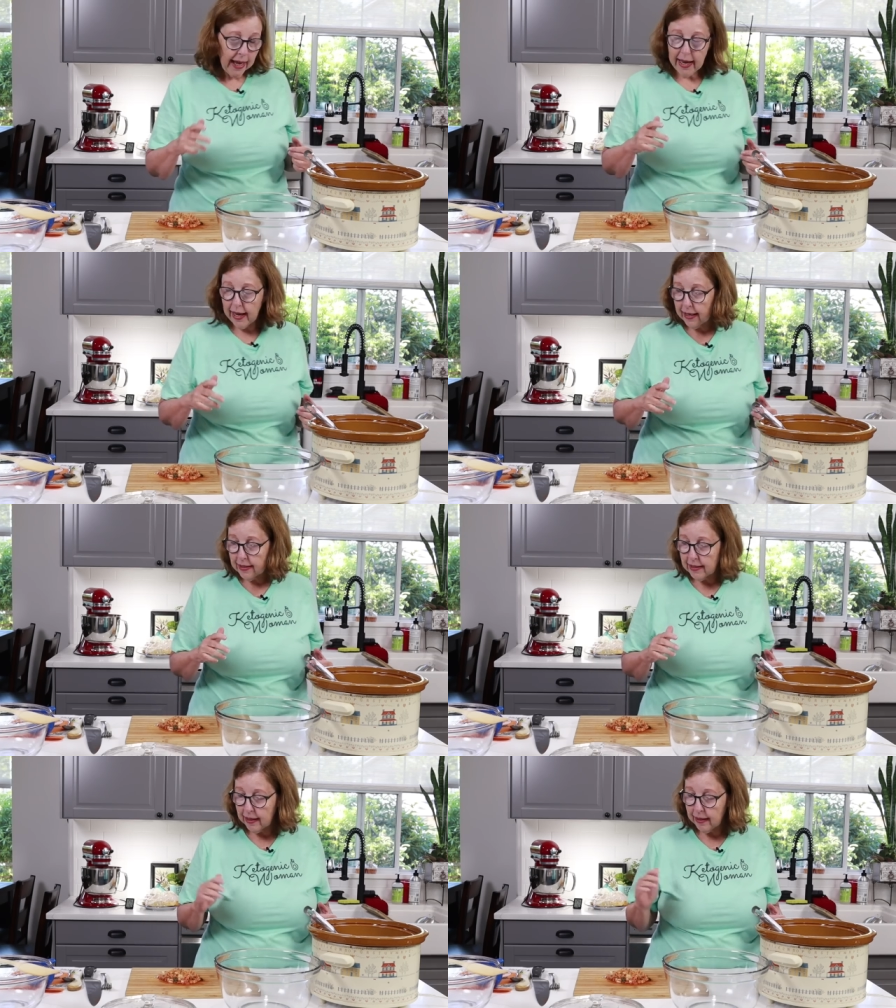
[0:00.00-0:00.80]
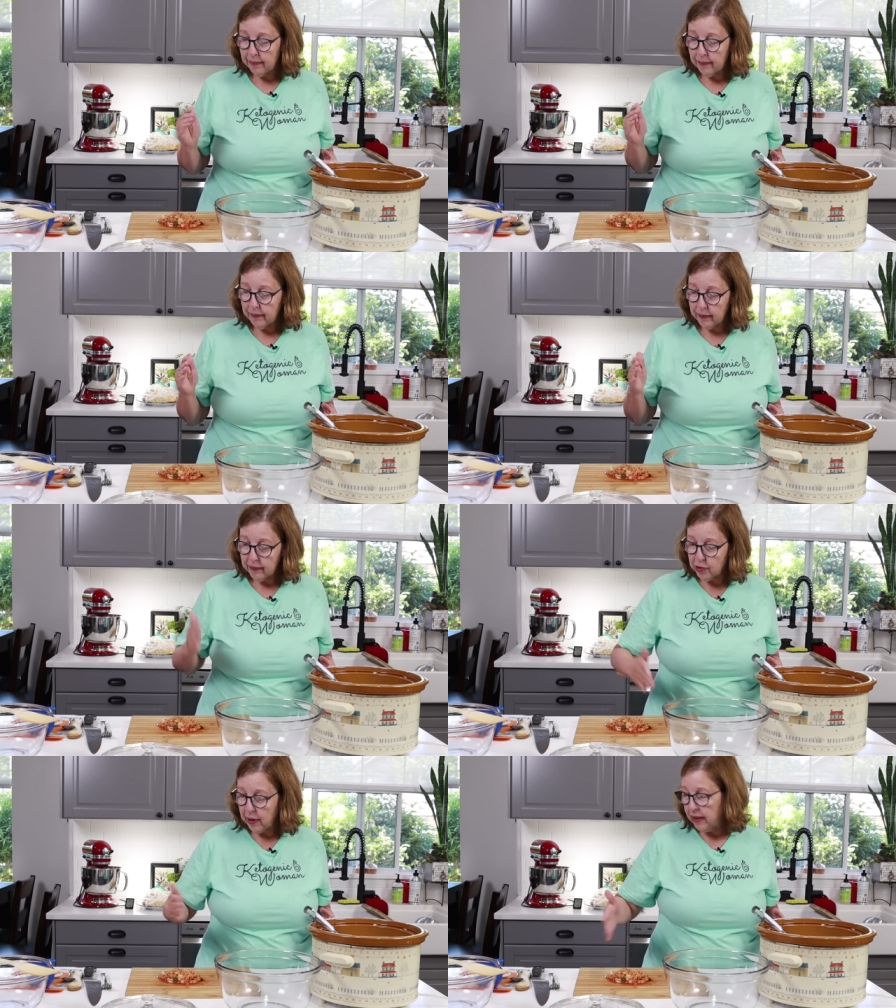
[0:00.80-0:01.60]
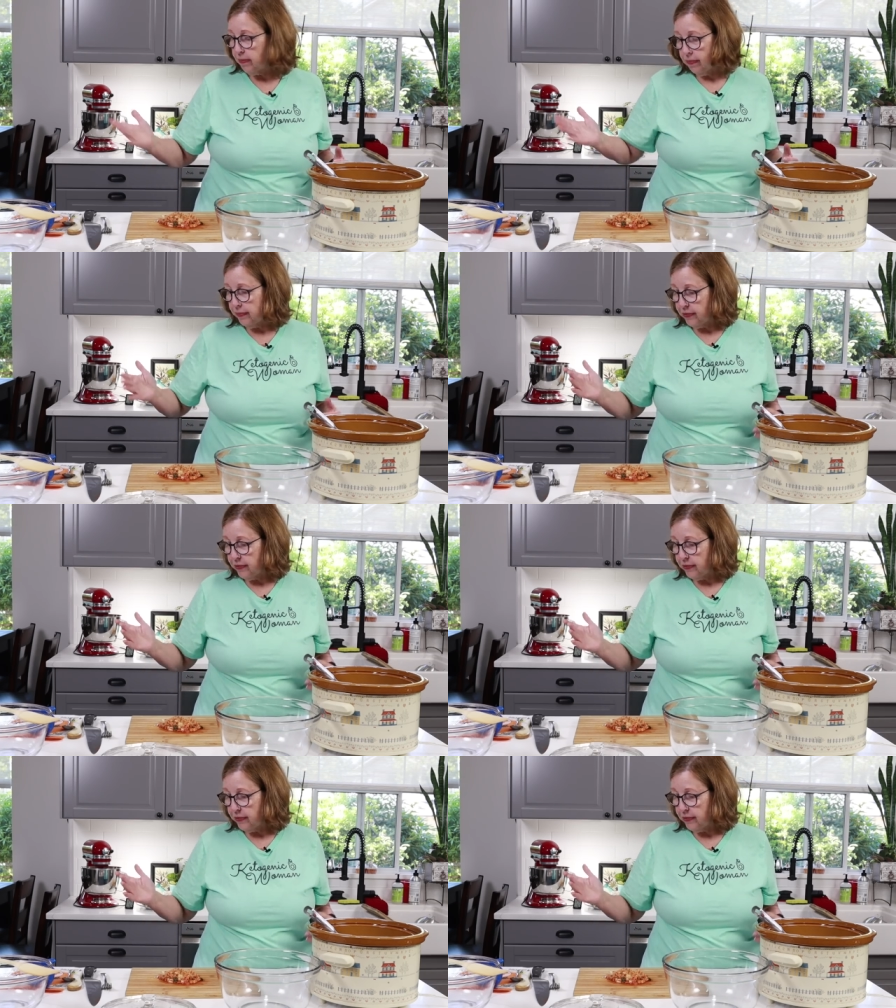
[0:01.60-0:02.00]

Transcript: And um, so I